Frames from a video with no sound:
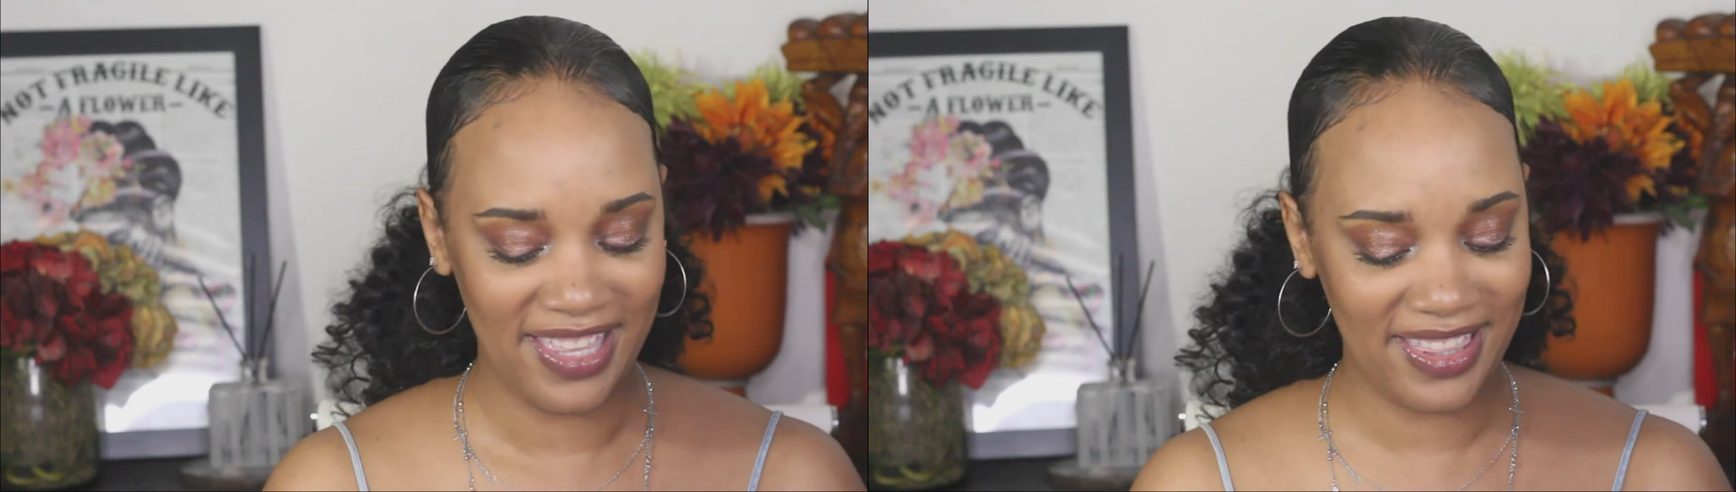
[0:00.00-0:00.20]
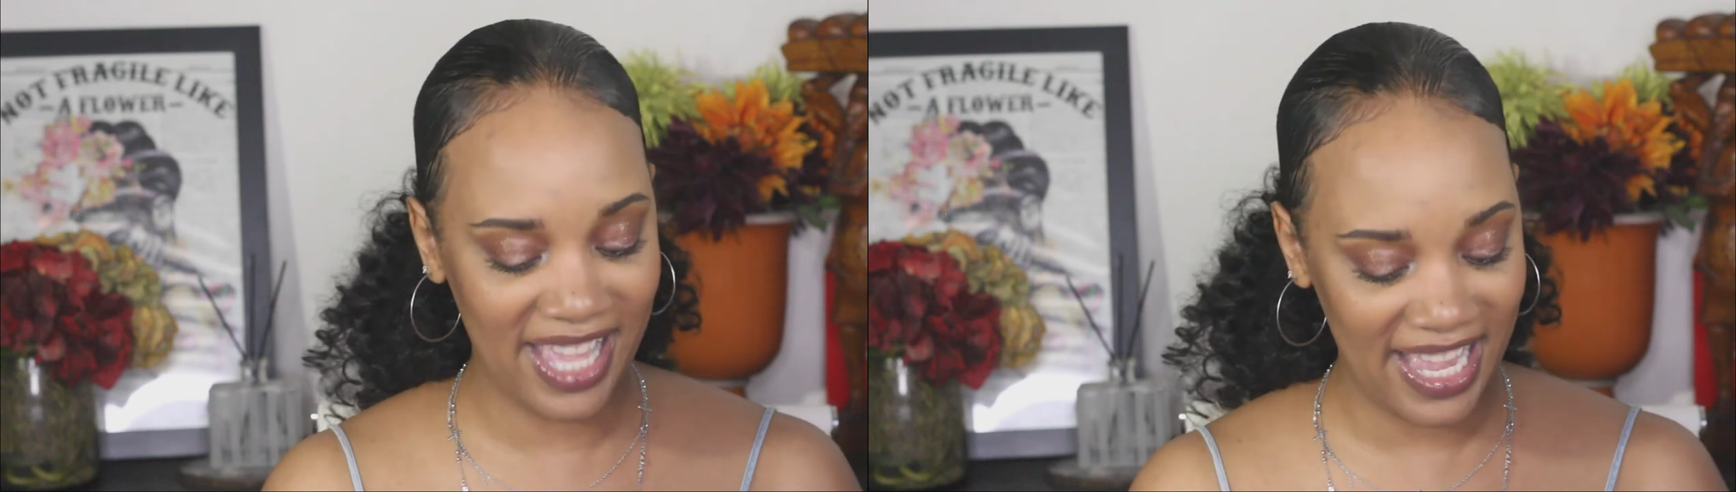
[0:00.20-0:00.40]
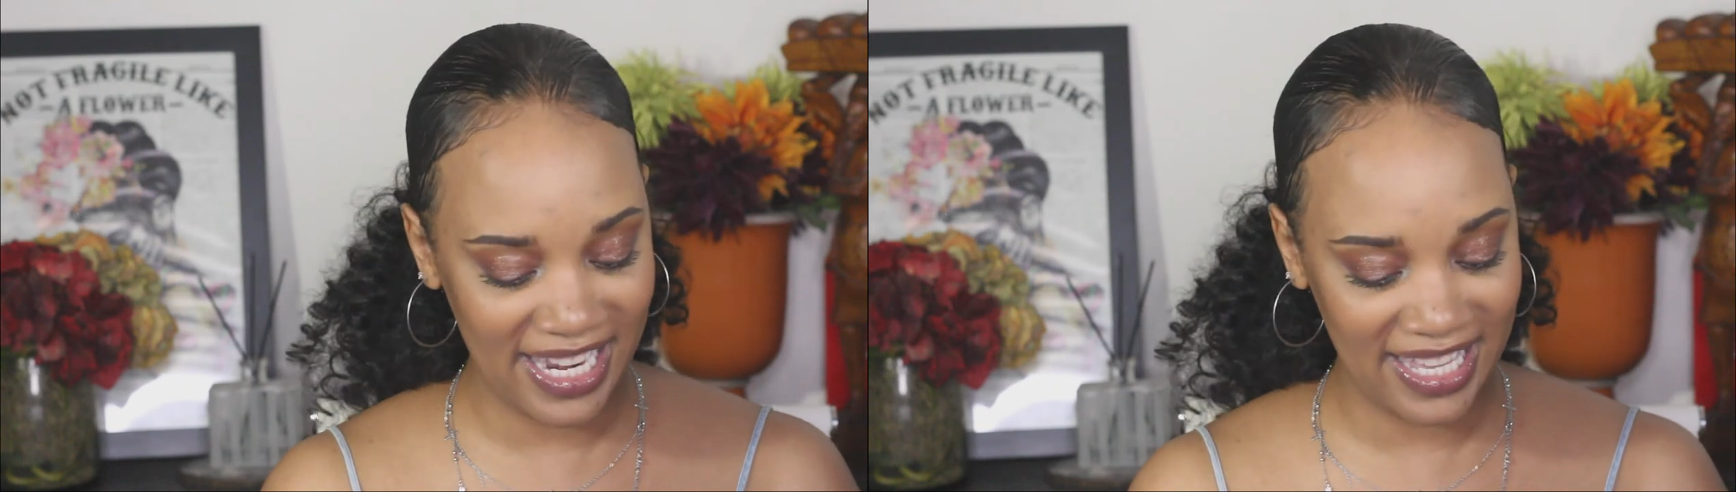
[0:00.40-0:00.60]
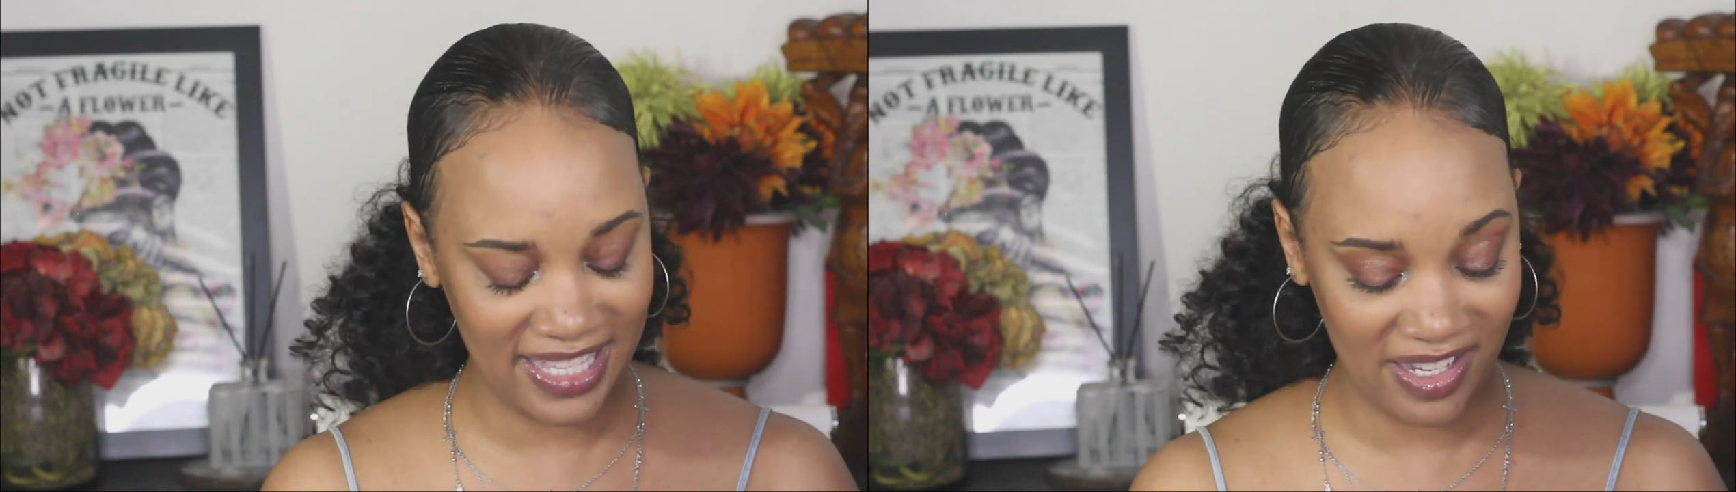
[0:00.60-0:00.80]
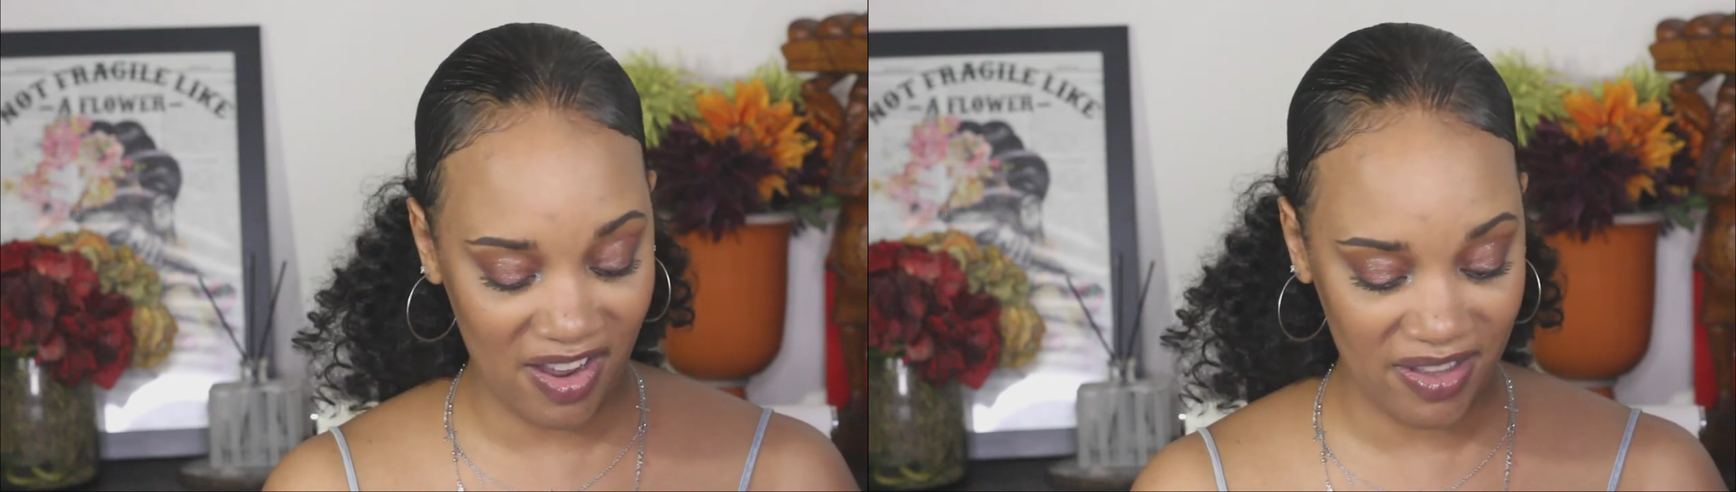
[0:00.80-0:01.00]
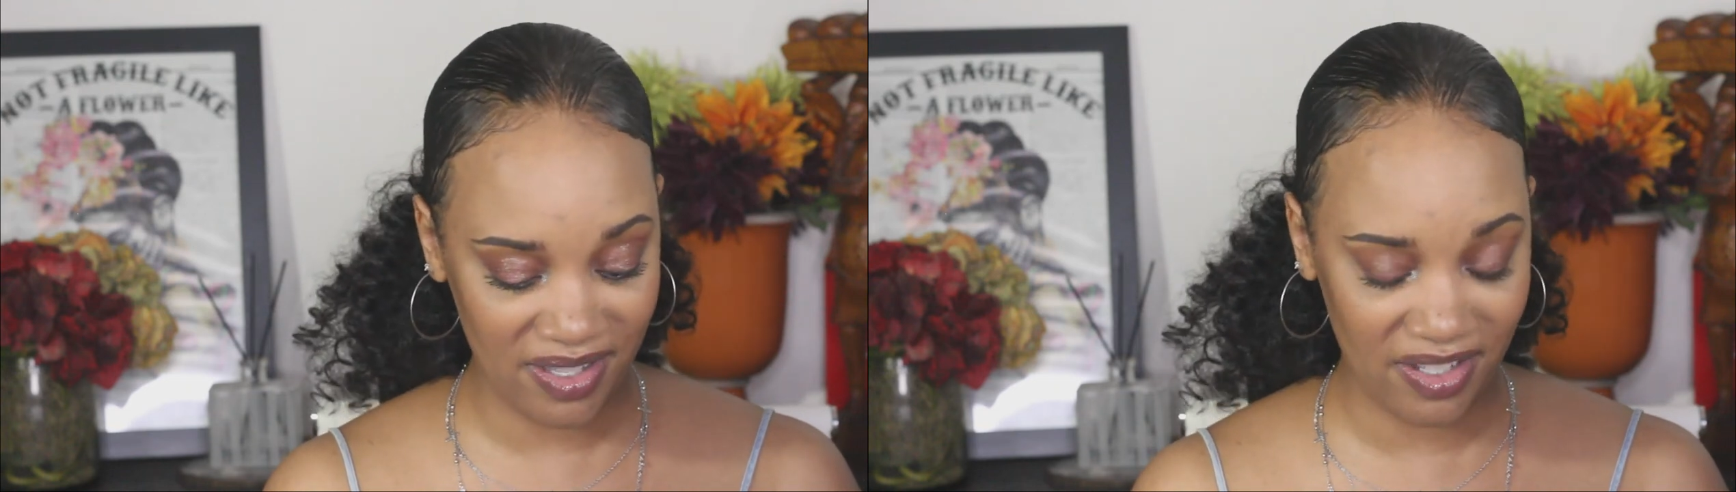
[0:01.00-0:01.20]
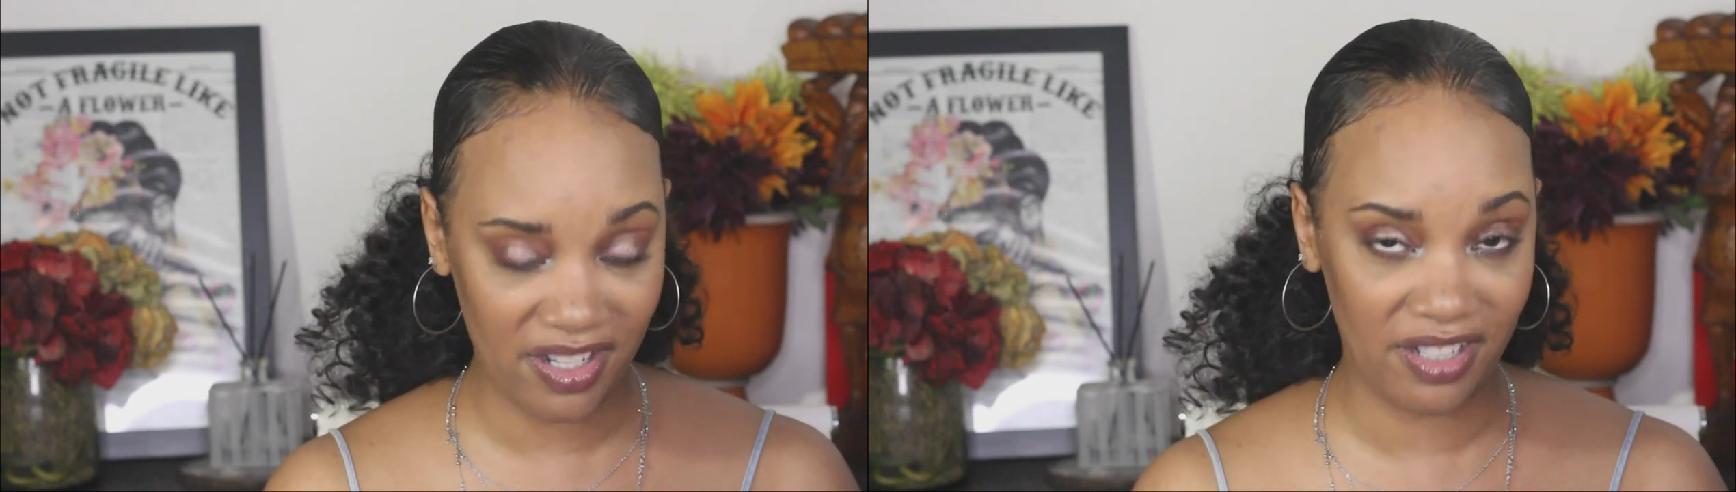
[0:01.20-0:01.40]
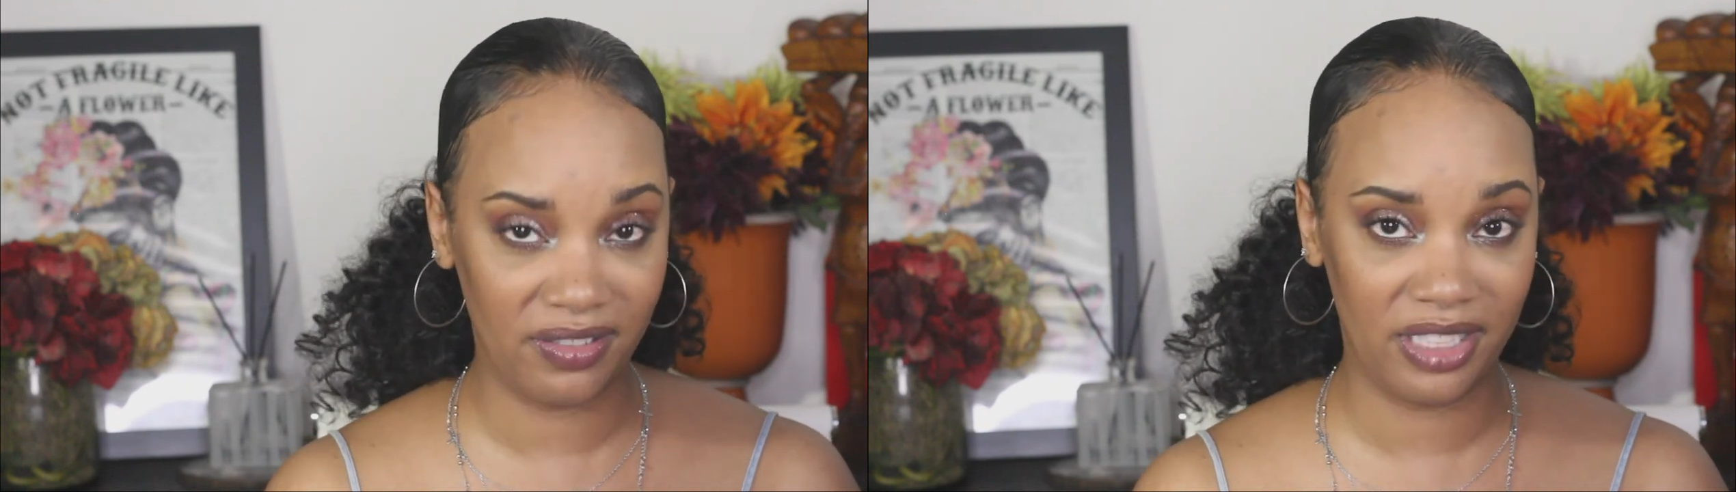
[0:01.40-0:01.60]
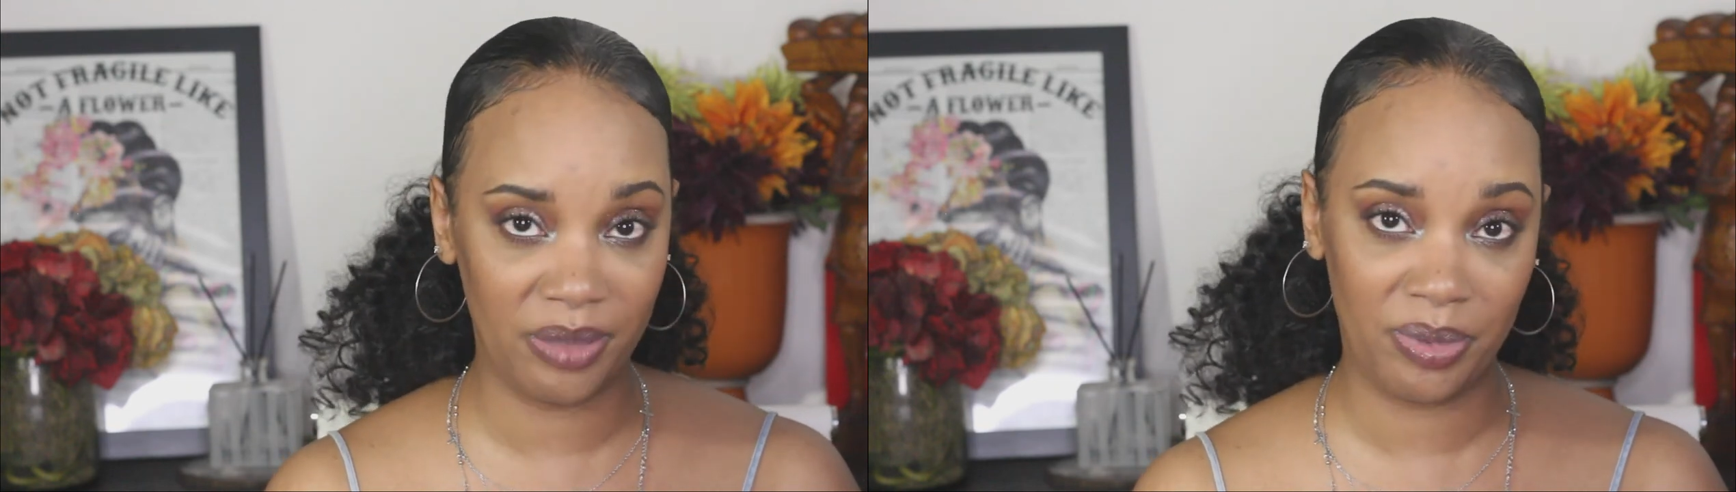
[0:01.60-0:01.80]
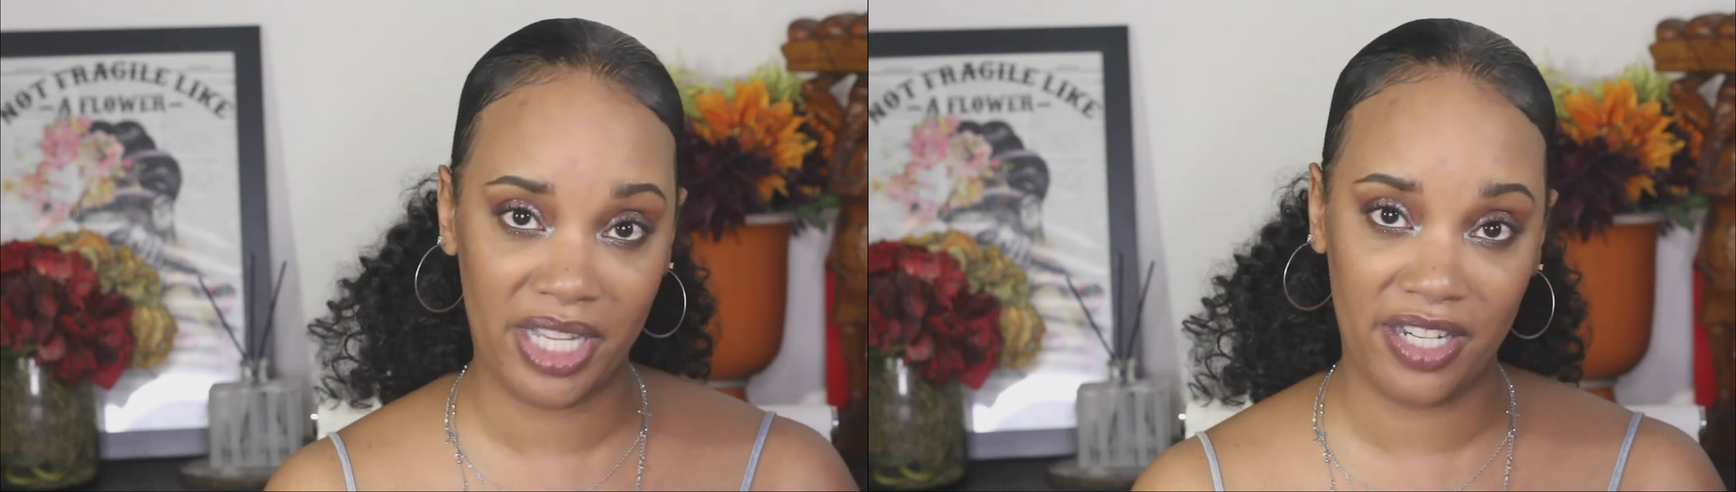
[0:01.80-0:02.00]
That, and then also her
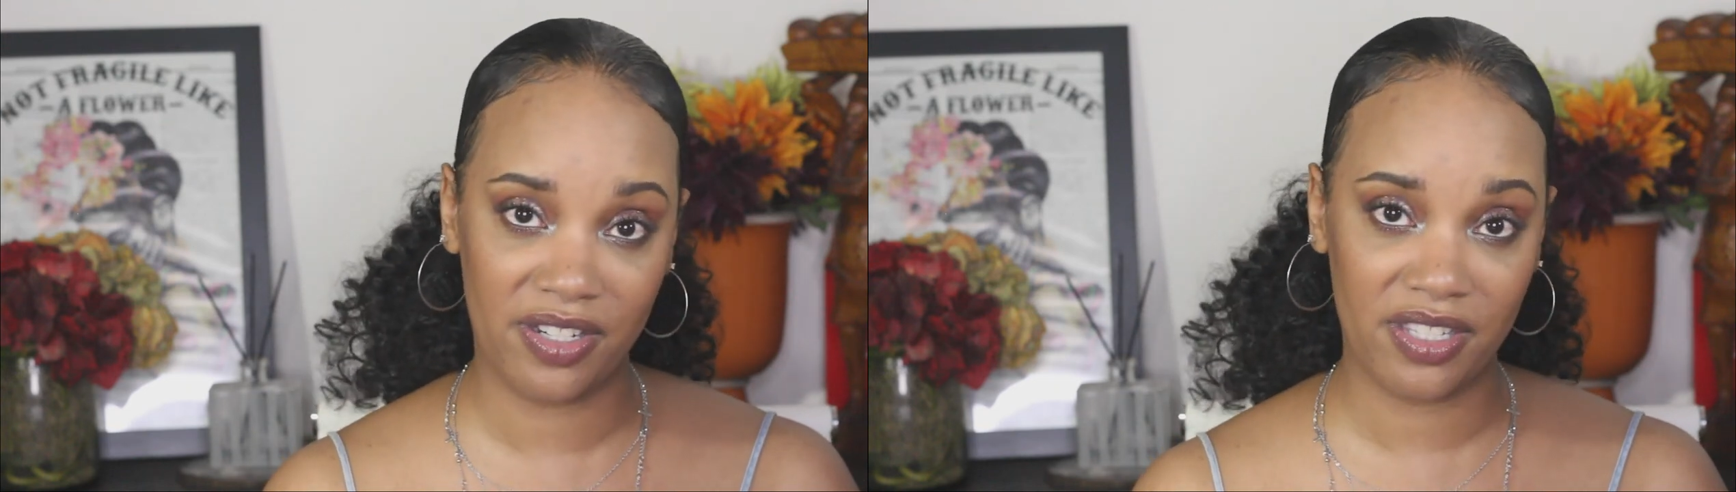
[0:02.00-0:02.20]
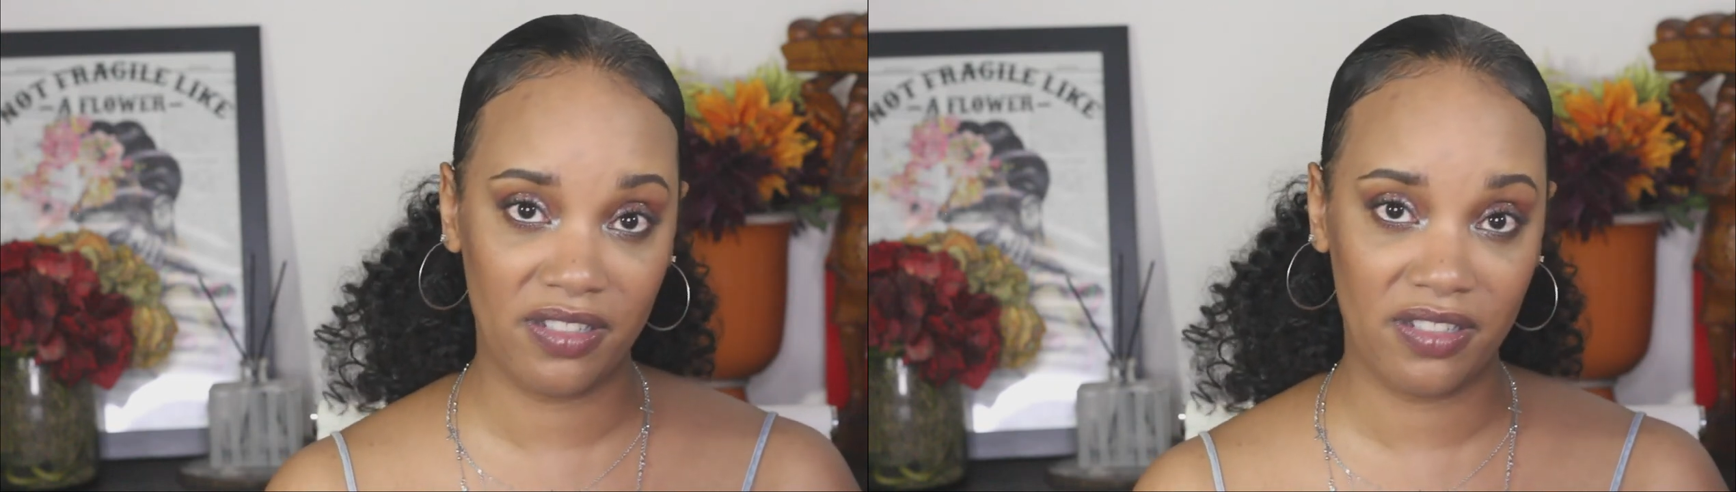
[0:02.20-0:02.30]
lip liners.